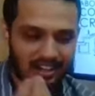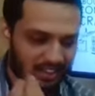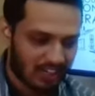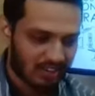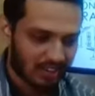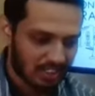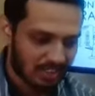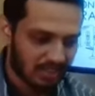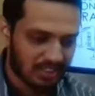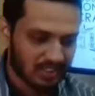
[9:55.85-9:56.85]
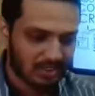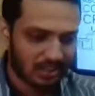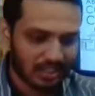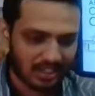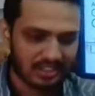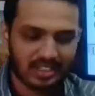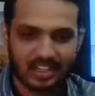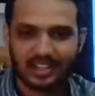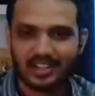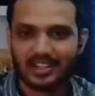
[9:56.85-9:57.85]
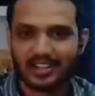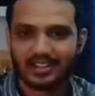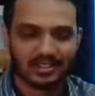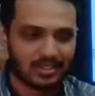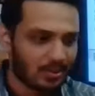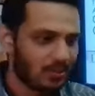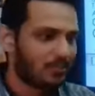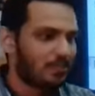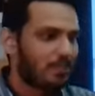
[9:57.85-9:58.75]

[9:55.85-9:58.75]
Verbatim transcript: a technology which is so interesting and so